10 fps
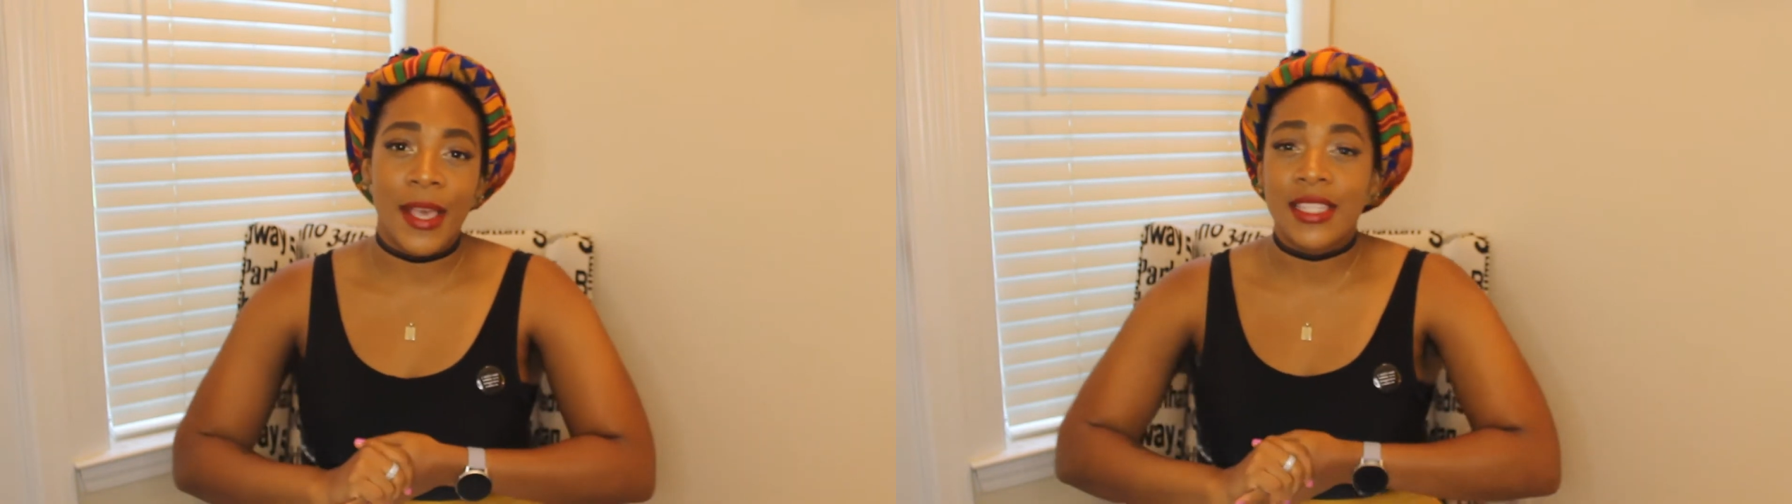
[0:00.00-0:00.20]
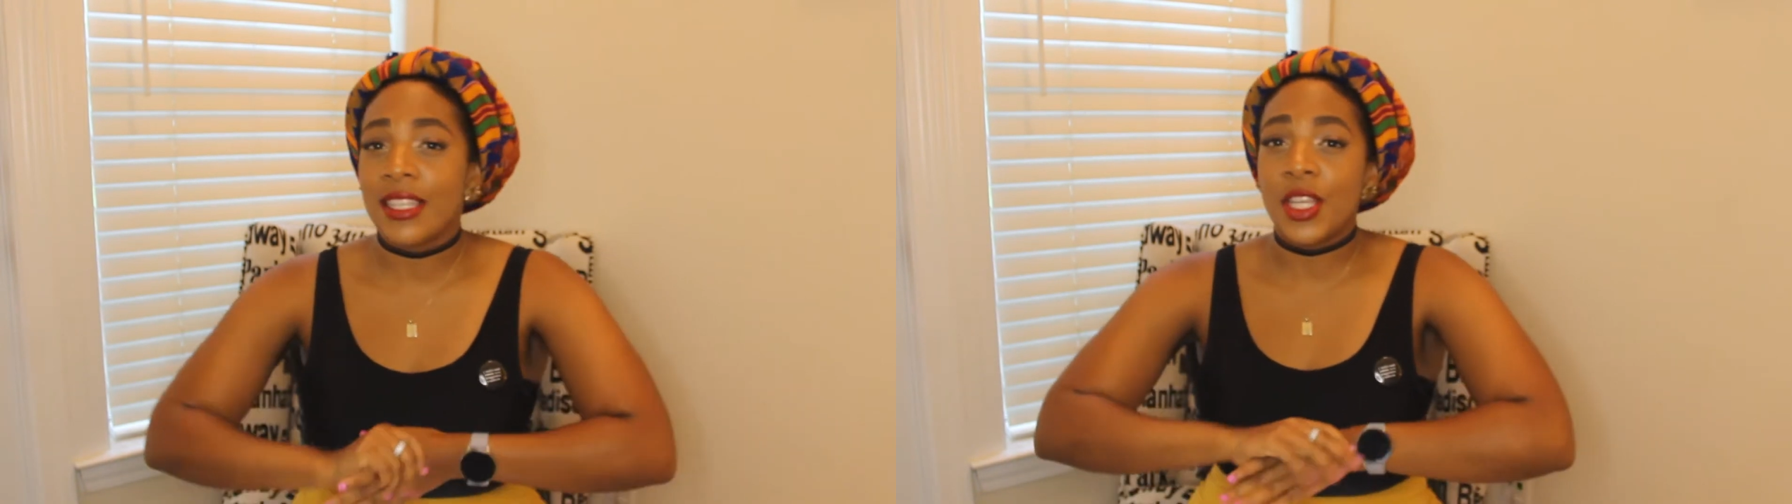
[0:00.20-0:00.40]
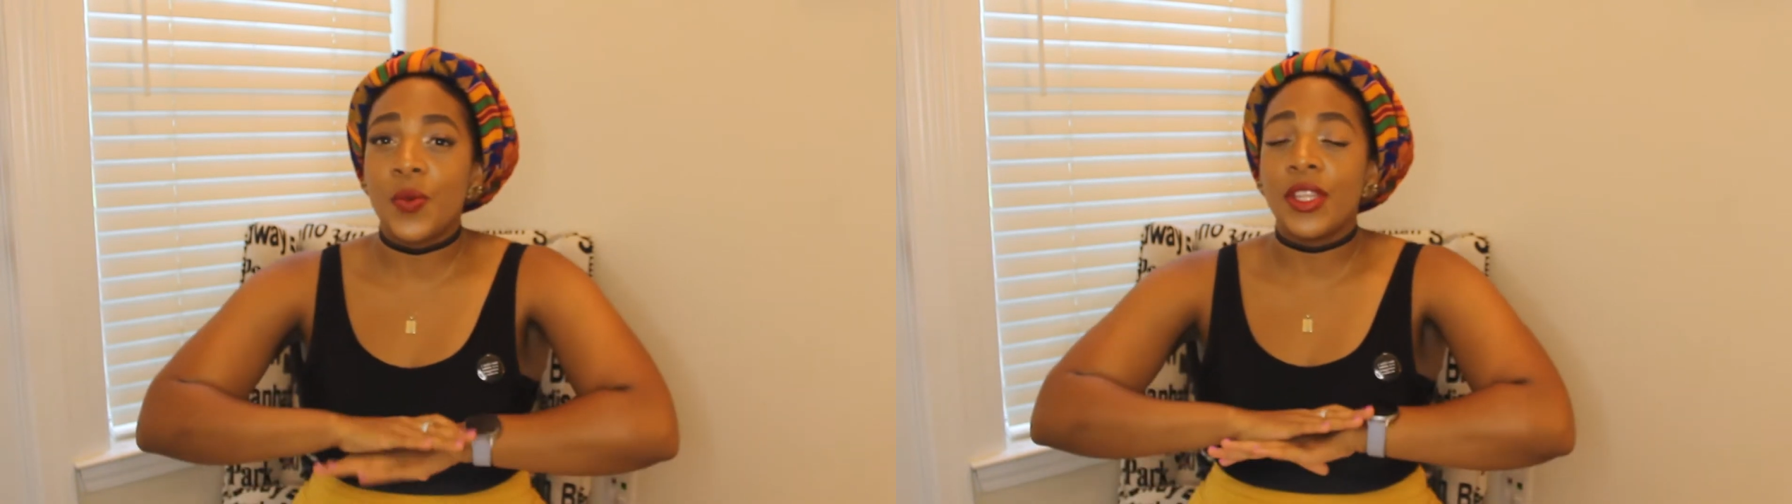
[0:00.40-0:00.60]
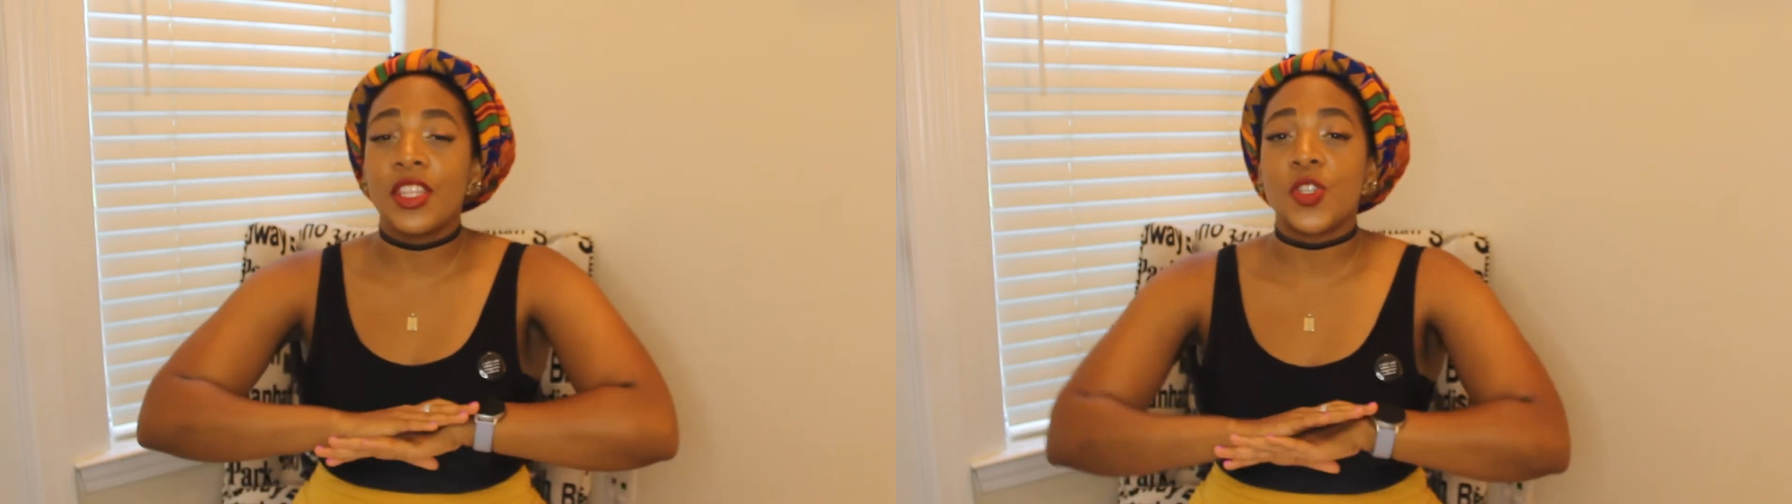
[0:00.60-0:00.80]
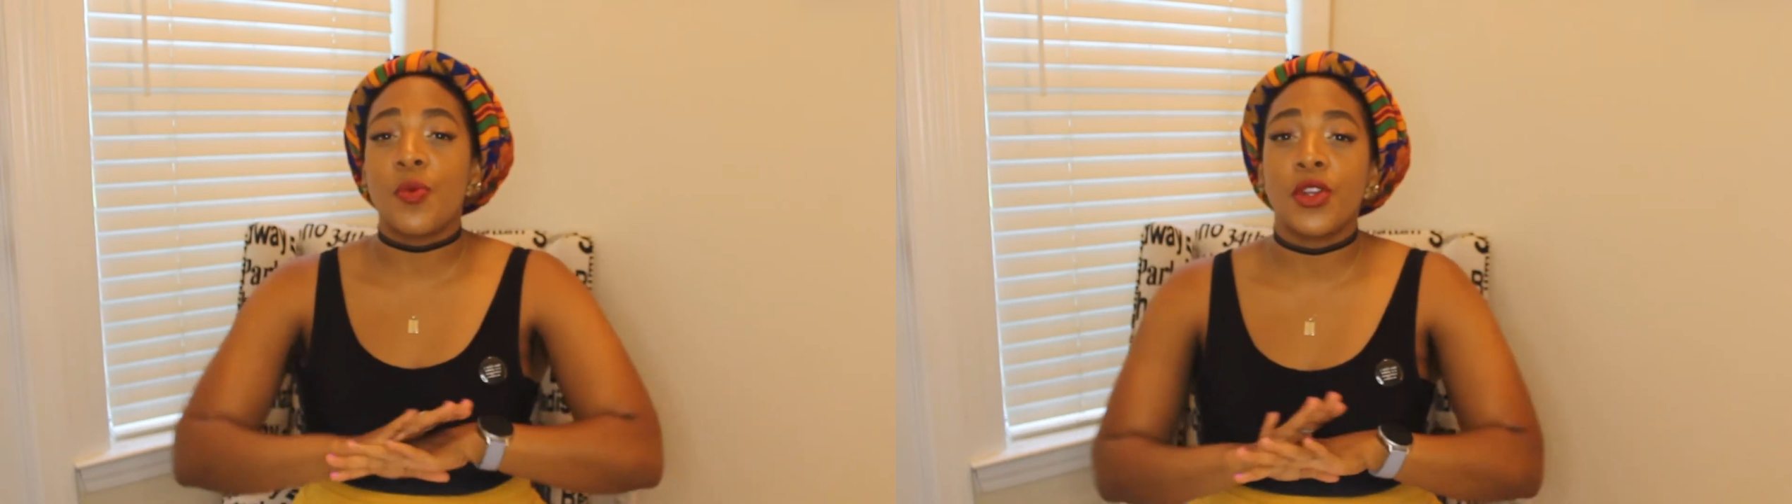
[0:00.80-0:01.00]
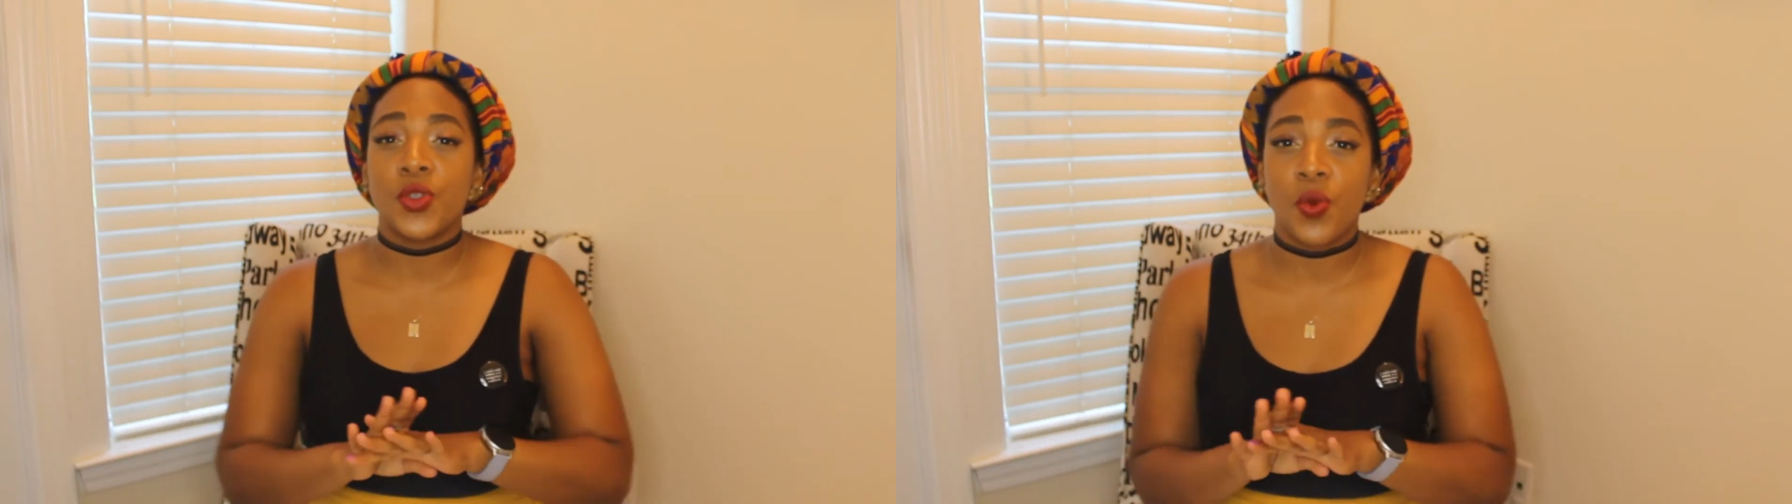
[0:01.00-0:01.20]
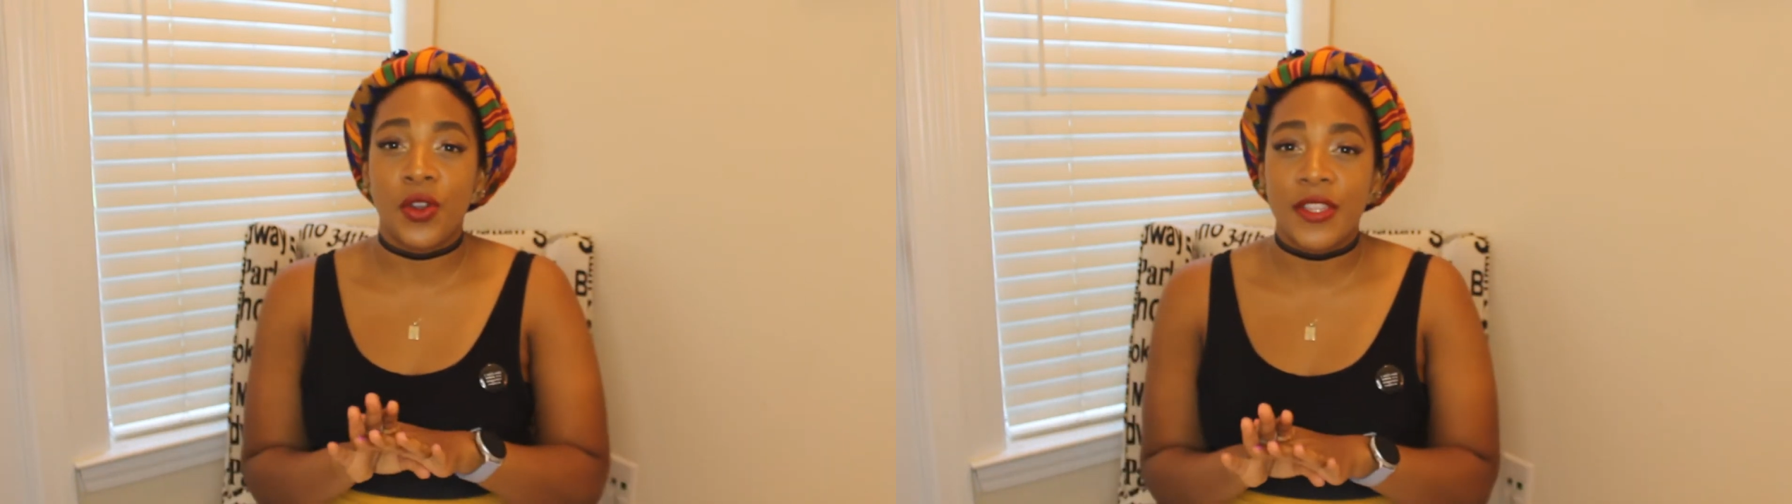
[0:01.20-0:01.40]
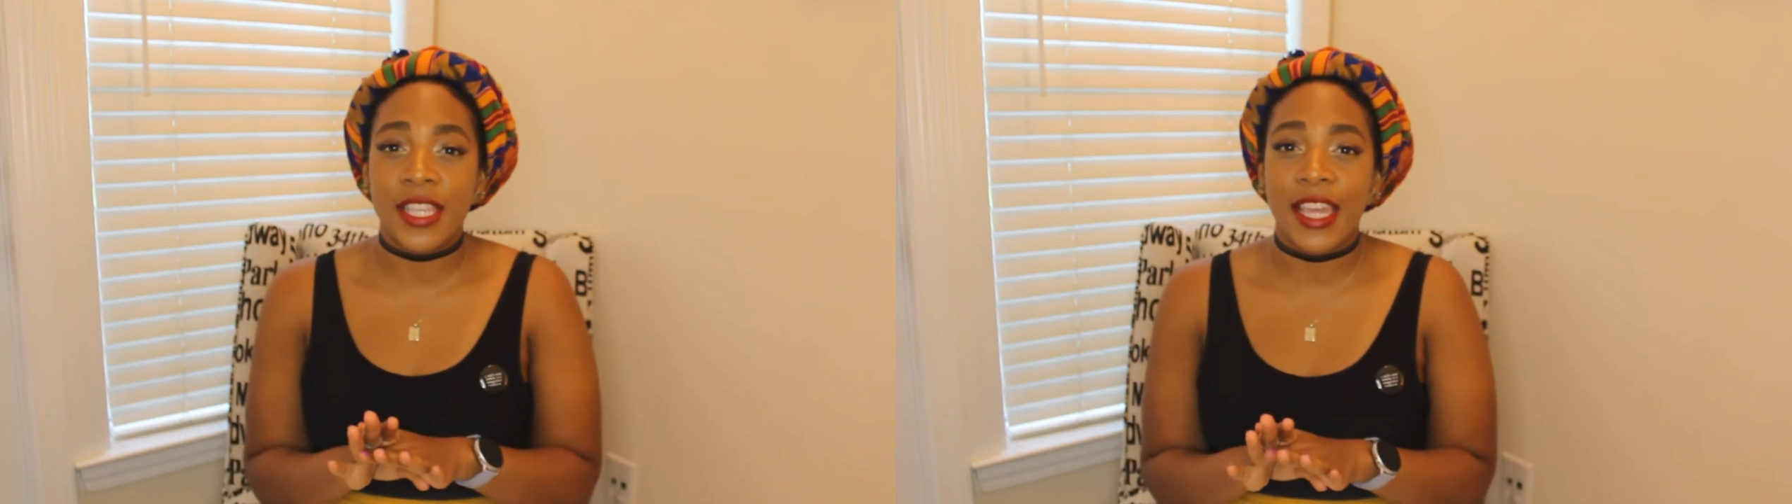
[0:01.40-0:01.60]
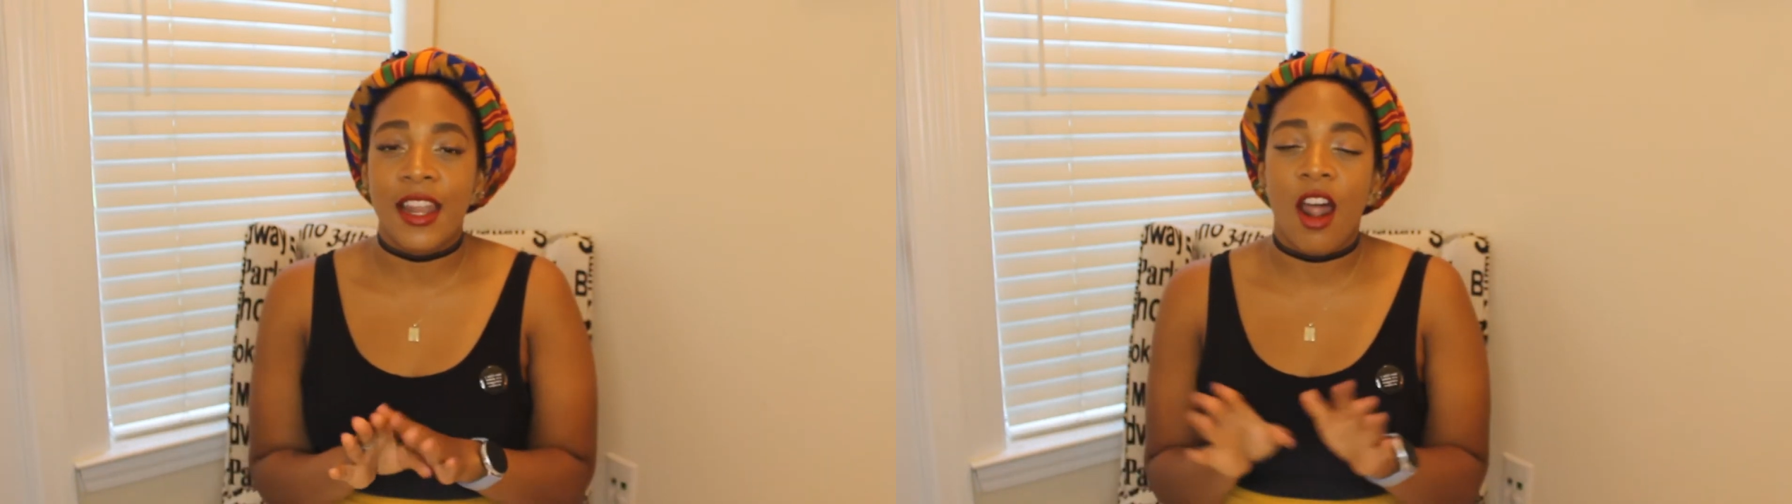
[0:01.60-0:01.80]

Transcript: basically when the sports world said,